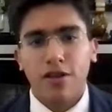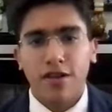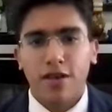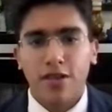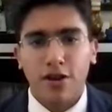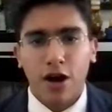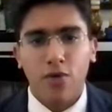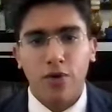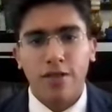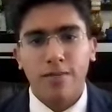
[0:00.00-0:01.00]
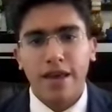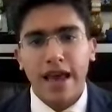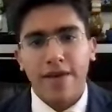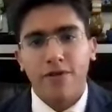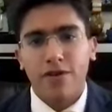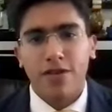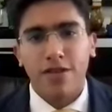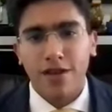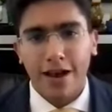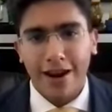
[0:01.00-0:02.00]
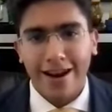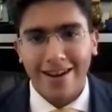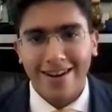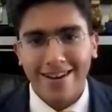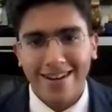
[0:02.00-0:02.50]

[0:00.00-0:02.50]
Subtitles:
this has stuck with me ever since I read it.